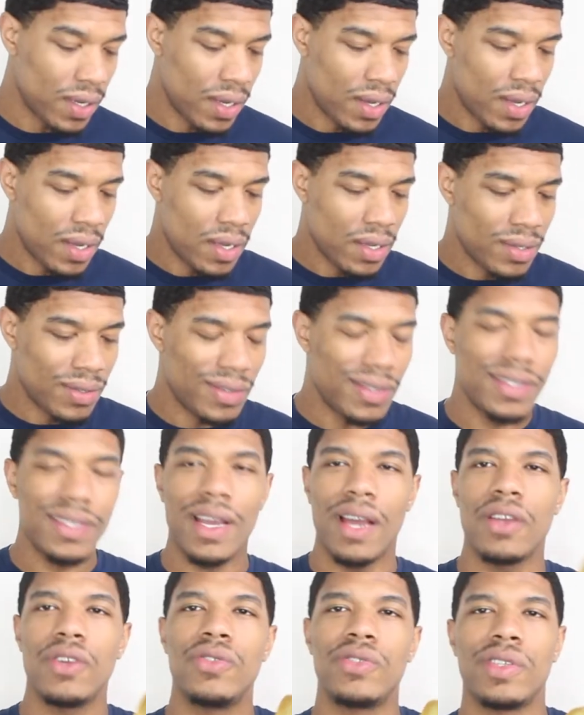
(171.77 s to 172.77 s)
You just
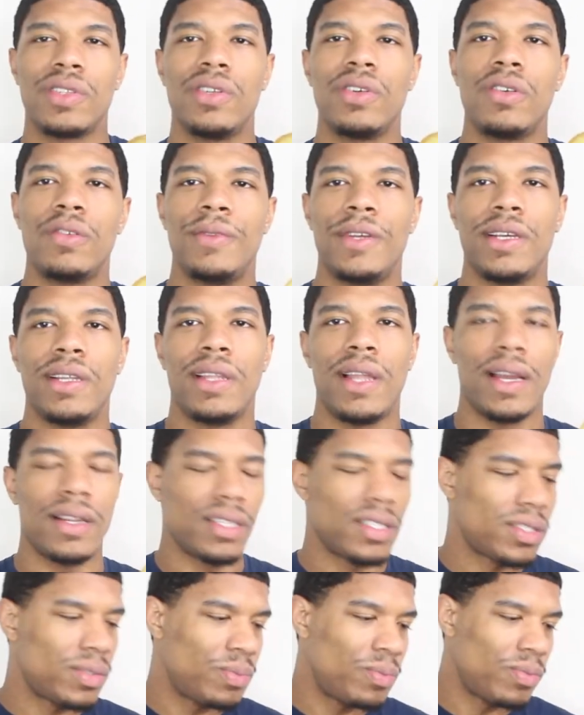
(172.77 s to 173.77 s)
gotta use a little bit, like
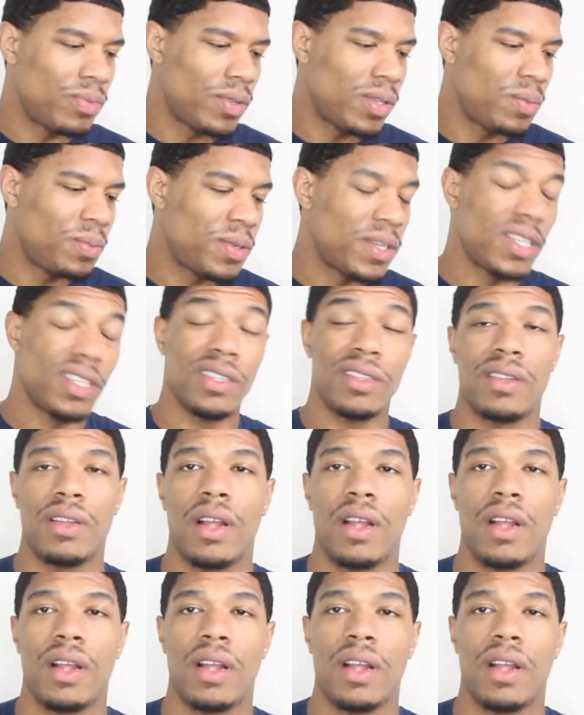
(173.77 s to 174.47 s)
just really put it,